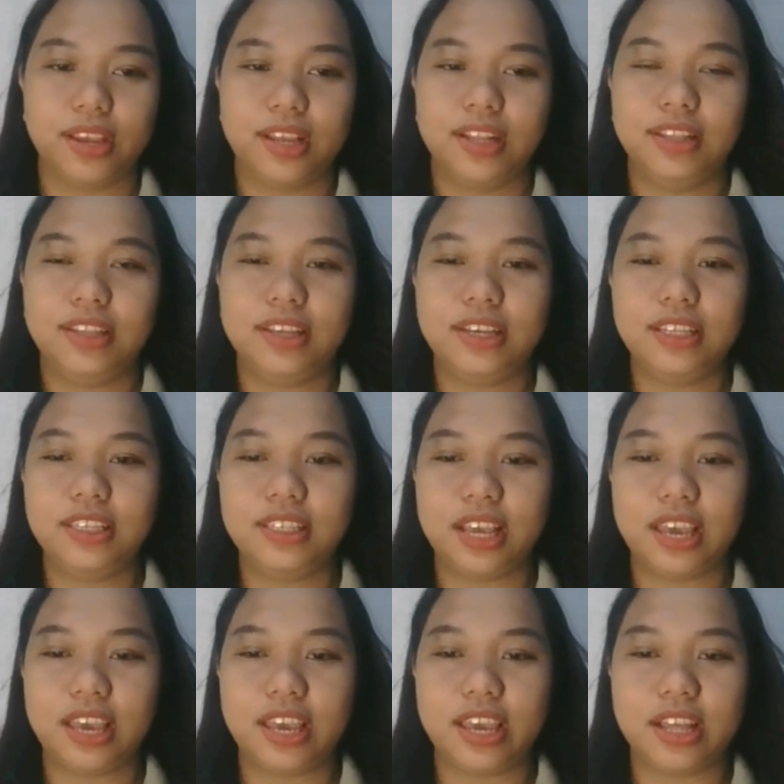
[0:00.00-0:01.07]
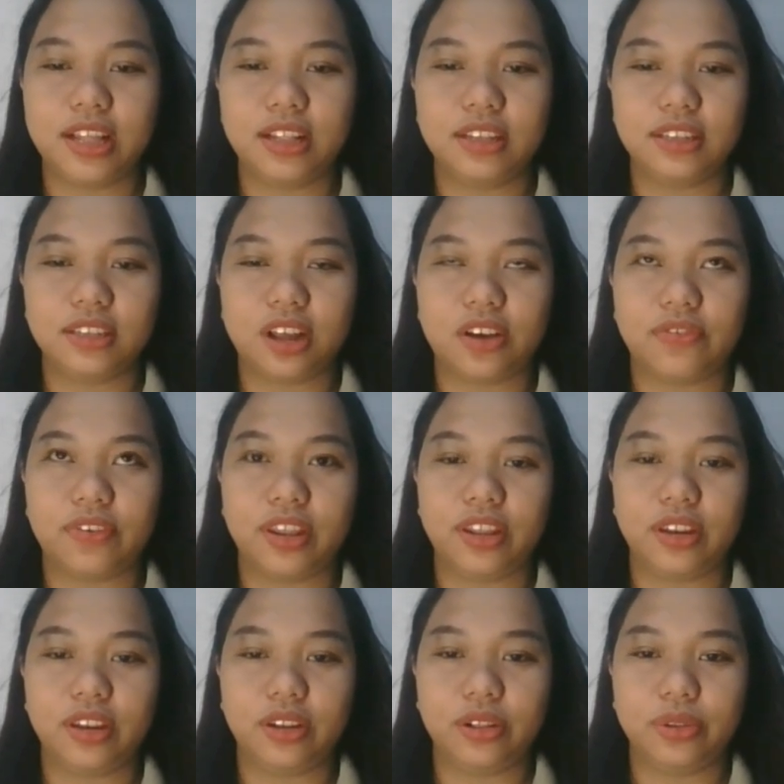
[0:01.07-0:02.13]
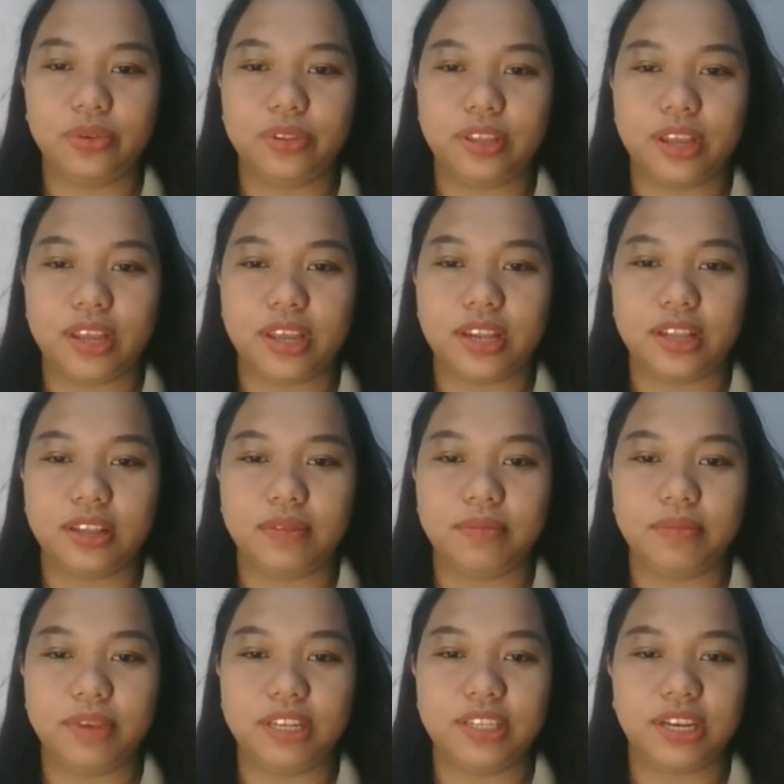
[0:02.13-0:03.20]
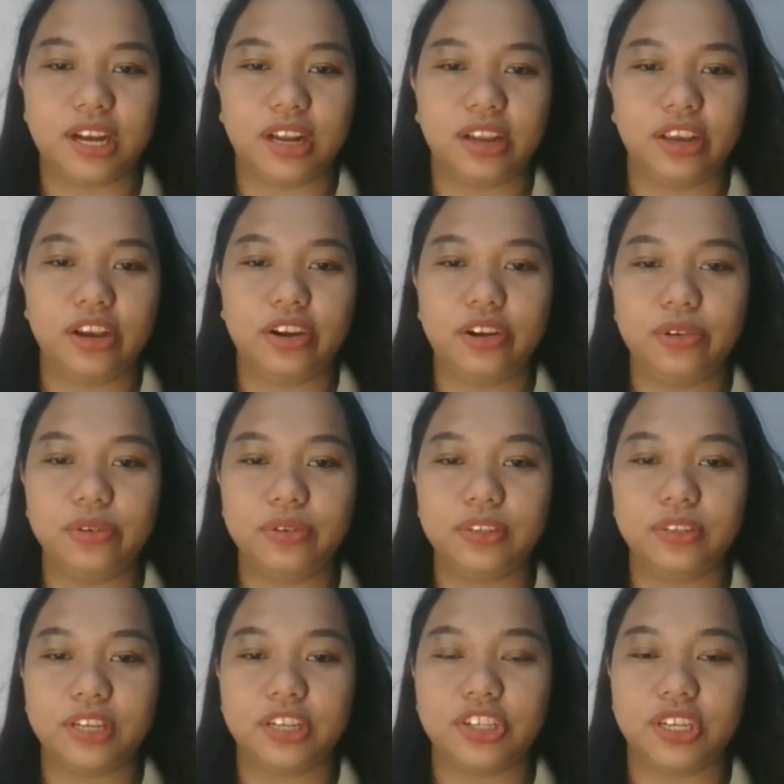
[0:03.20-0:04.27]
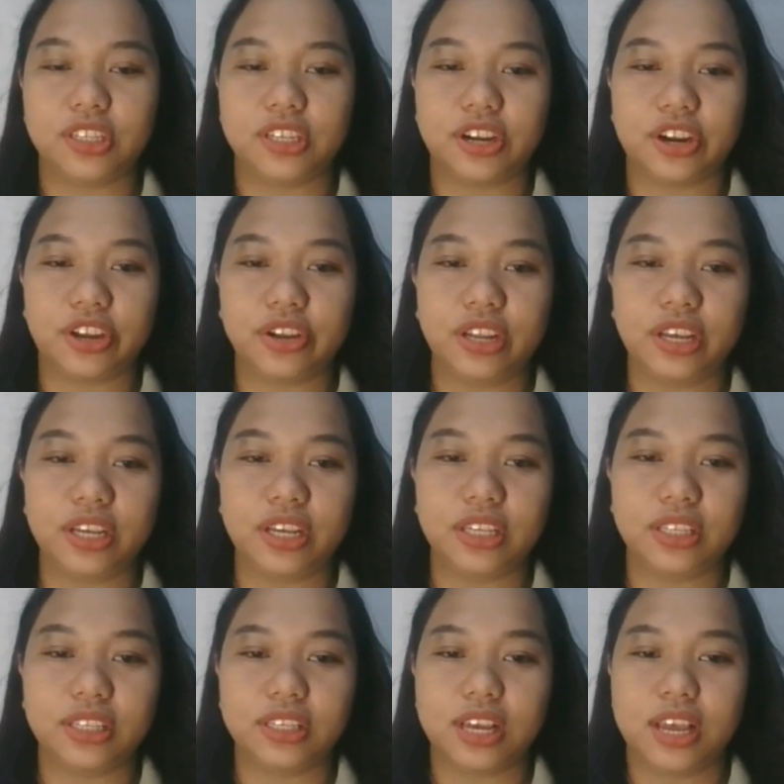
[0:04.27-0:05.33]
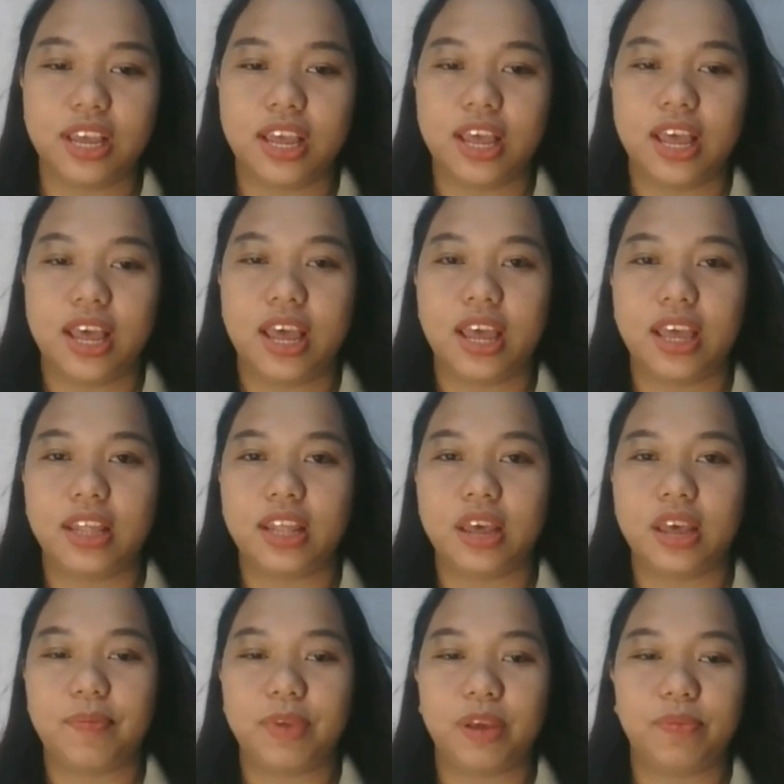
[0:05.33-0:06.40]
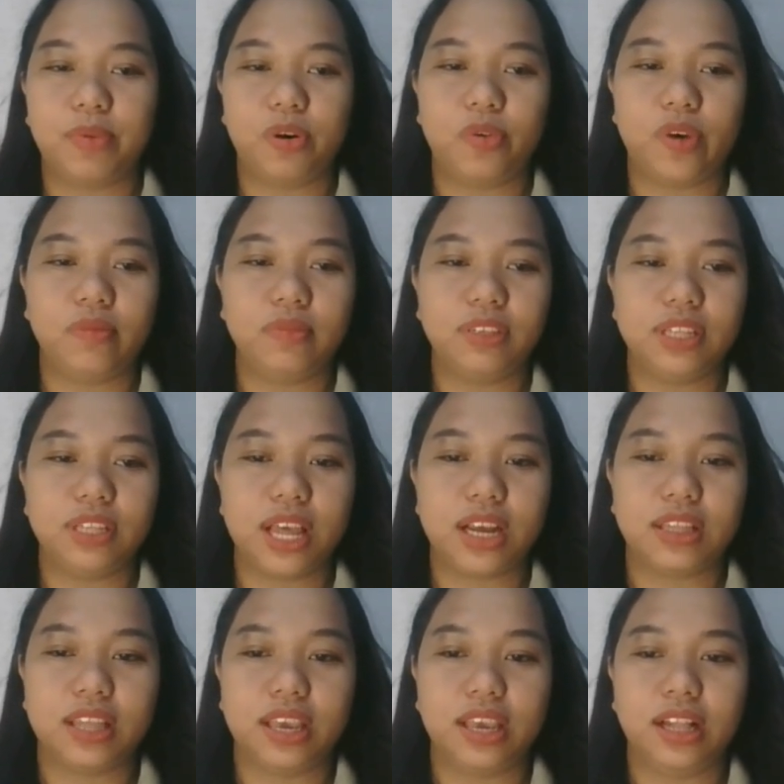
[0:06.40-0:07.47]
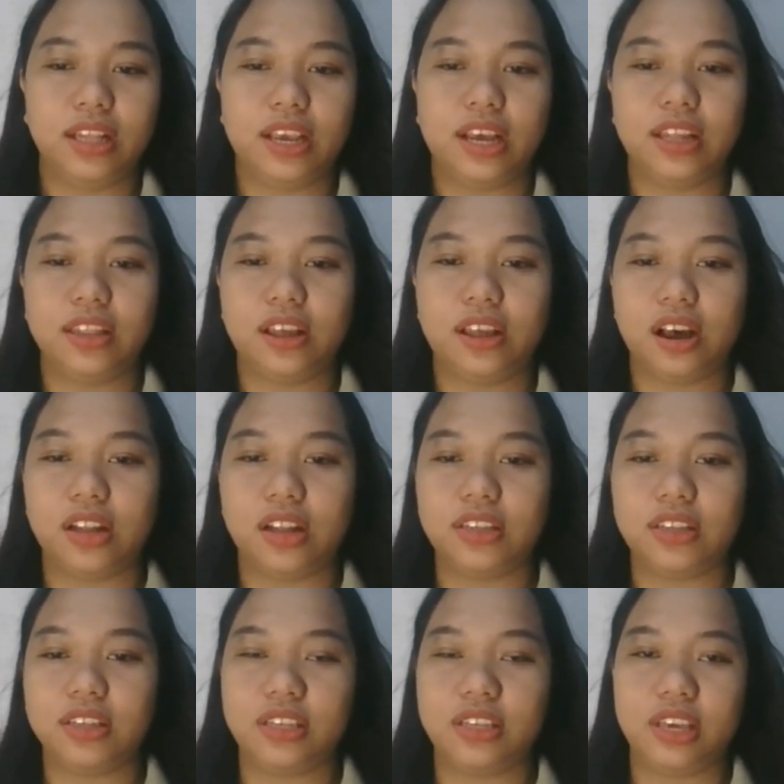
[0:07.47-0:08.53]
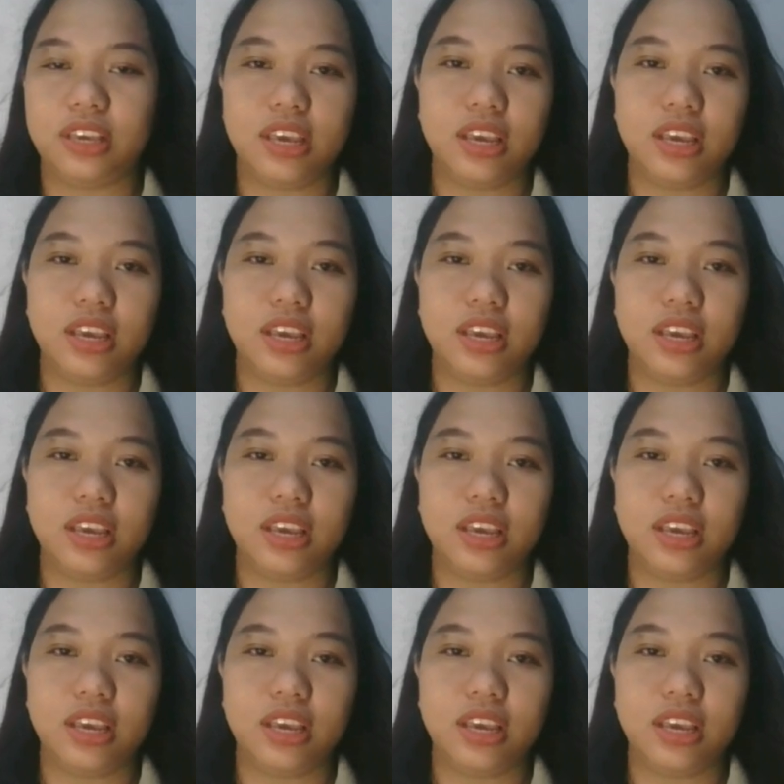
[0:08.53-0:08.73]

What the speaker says: These tales often included mythical heroes such as Hercules and epic poems like the Iliad and the Odyssey.